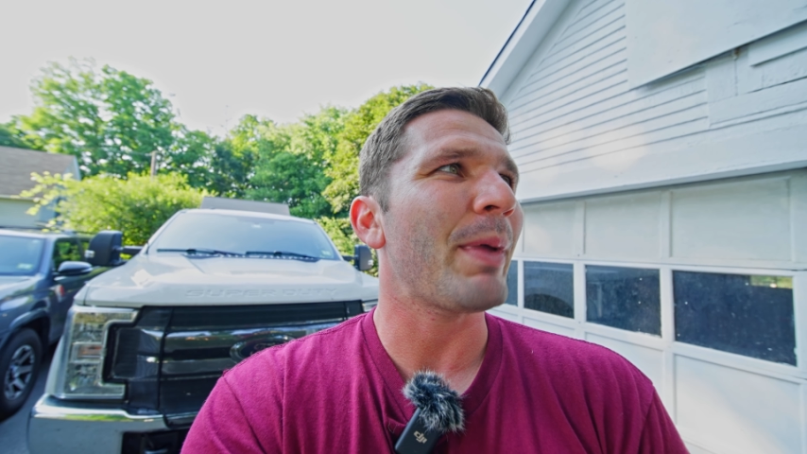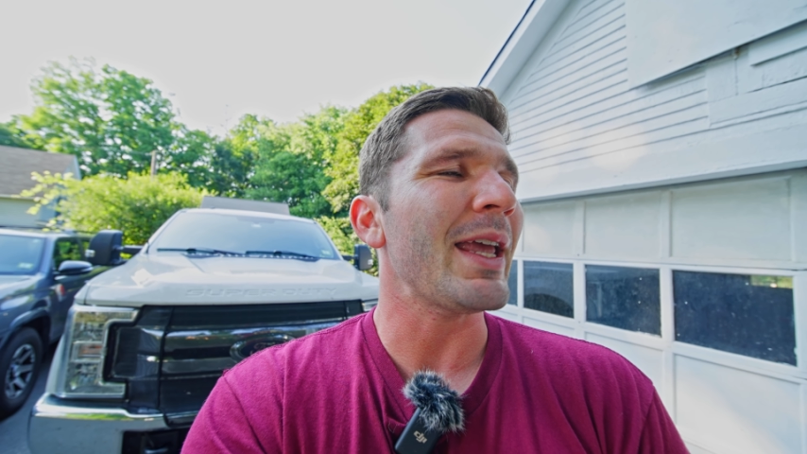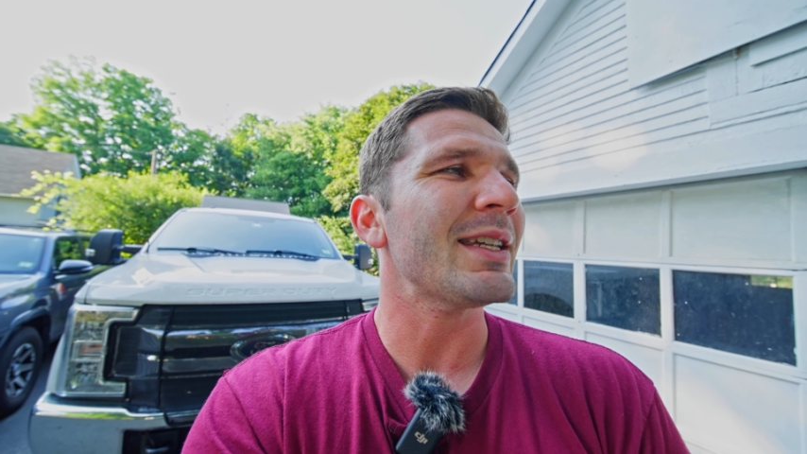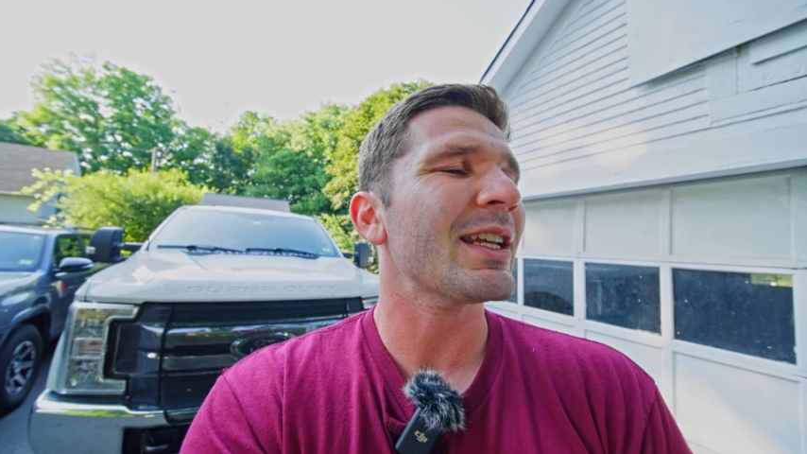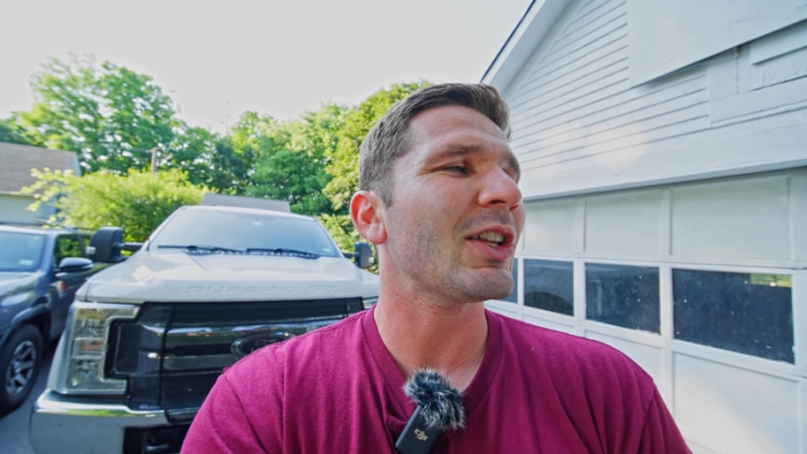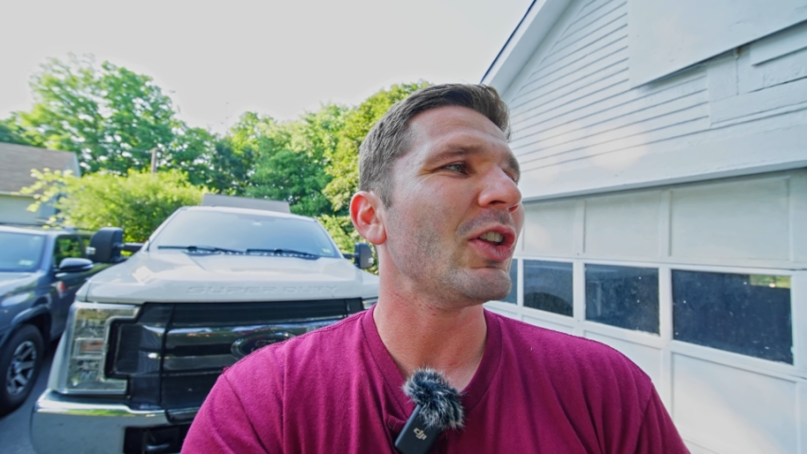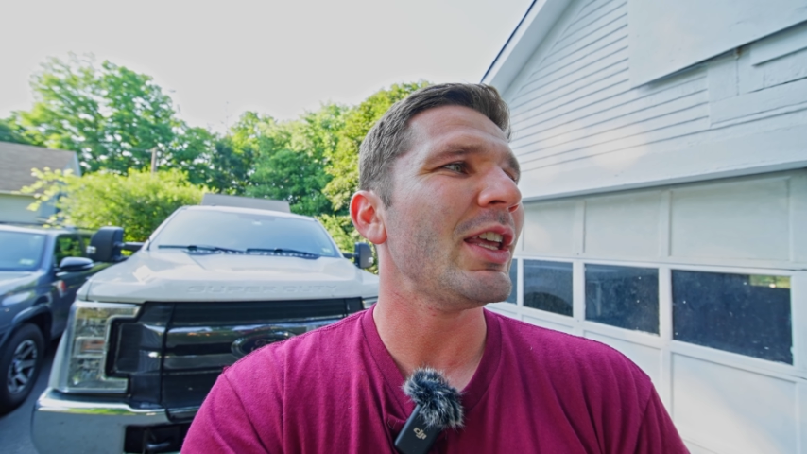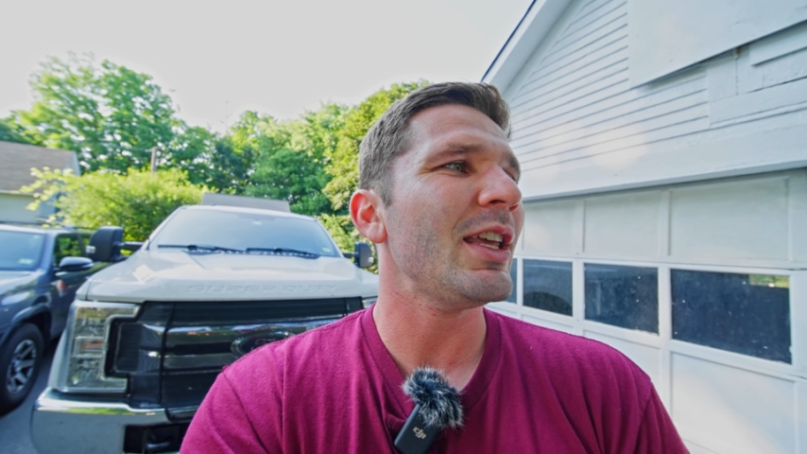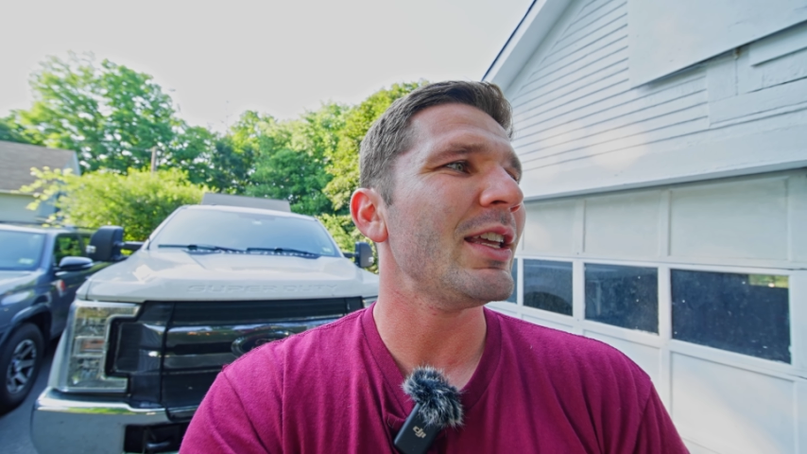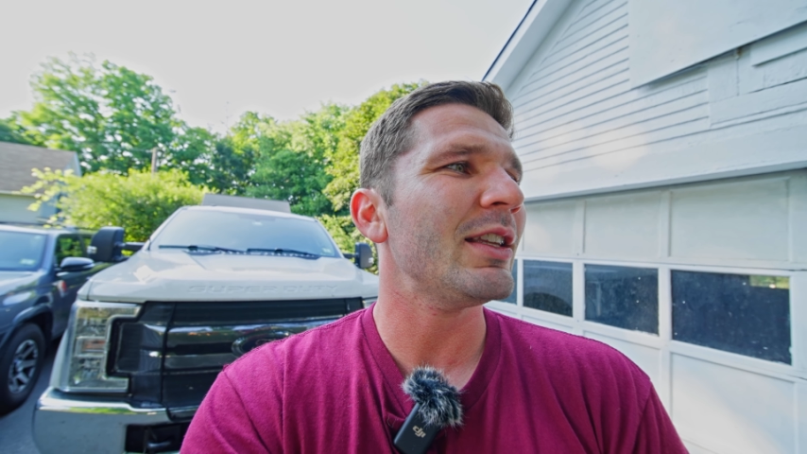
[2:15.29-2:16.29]

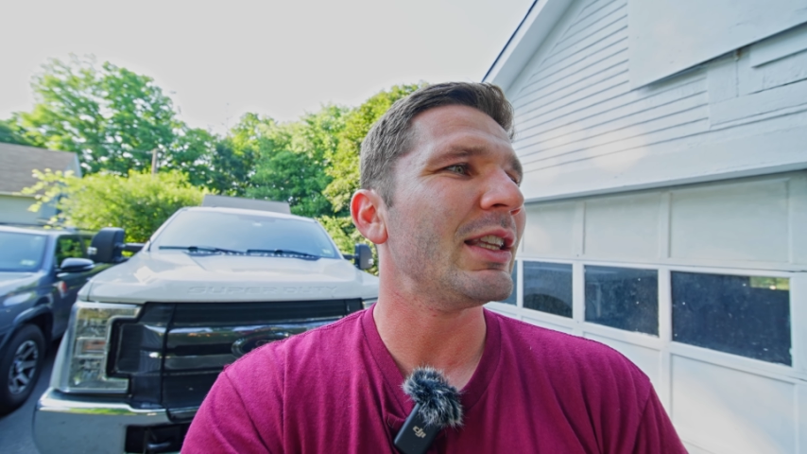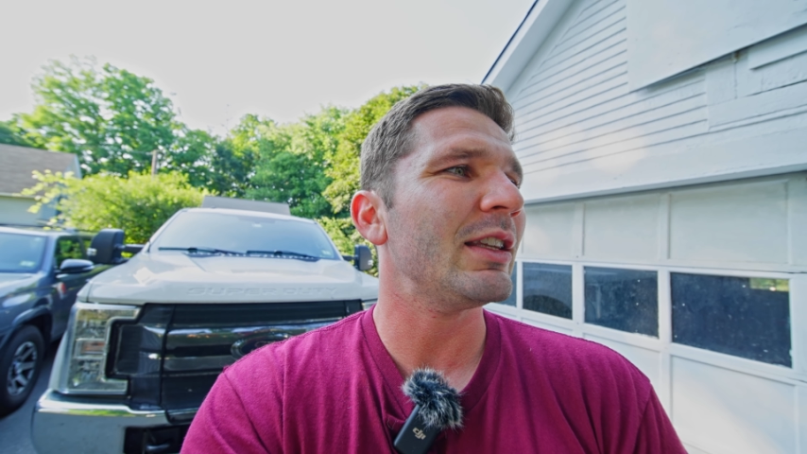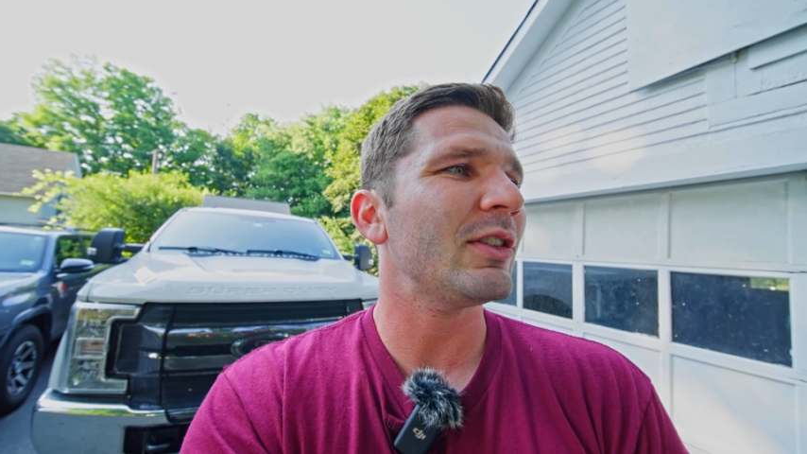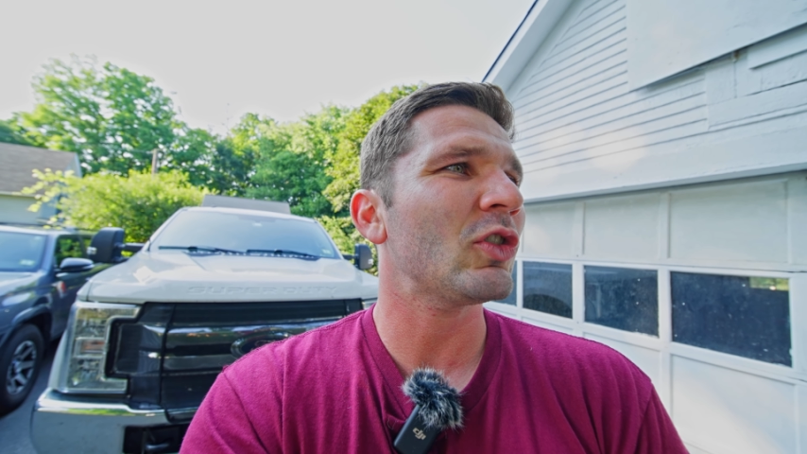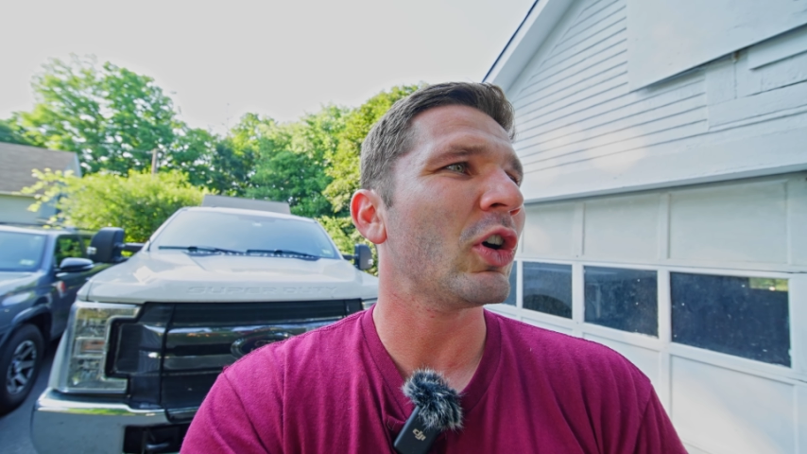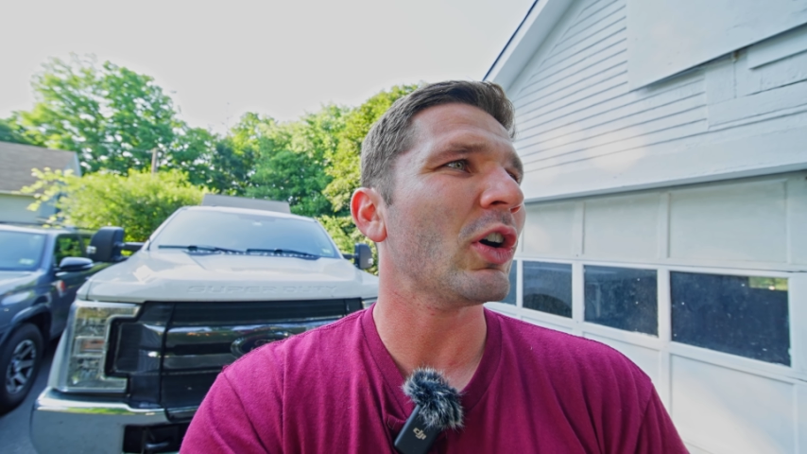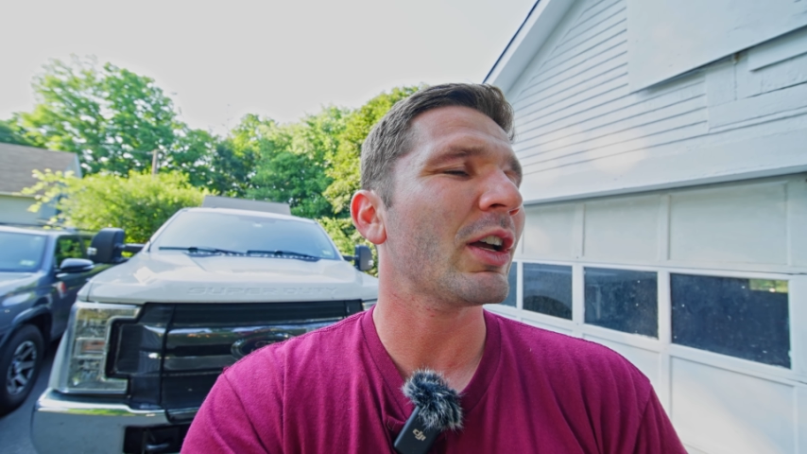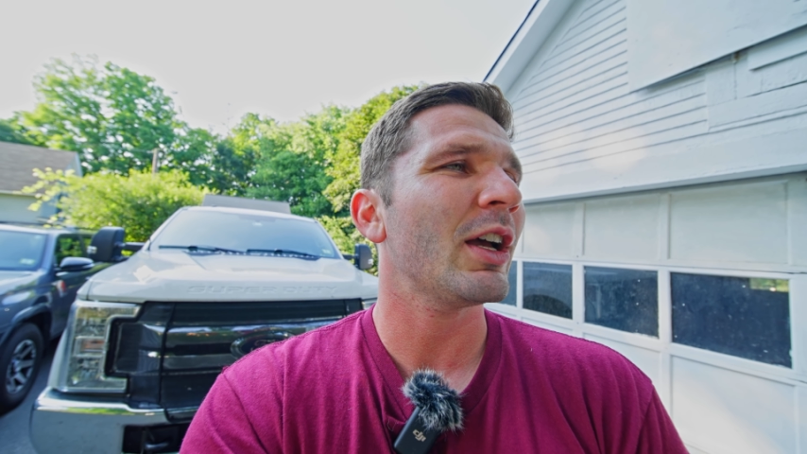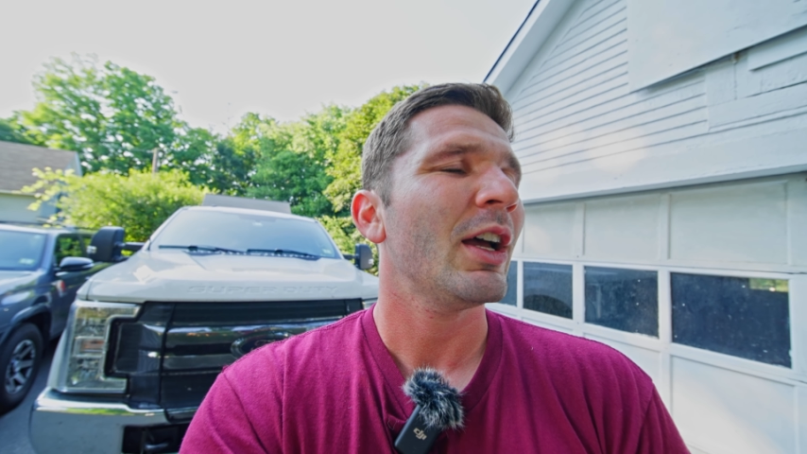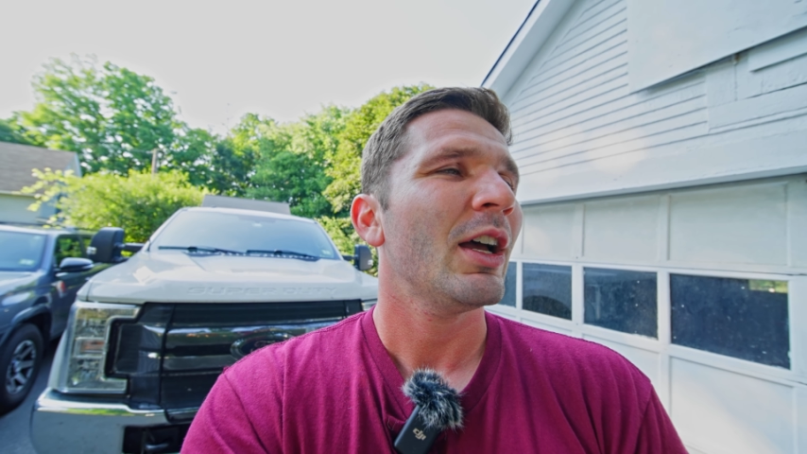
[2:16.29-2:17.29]
basically took,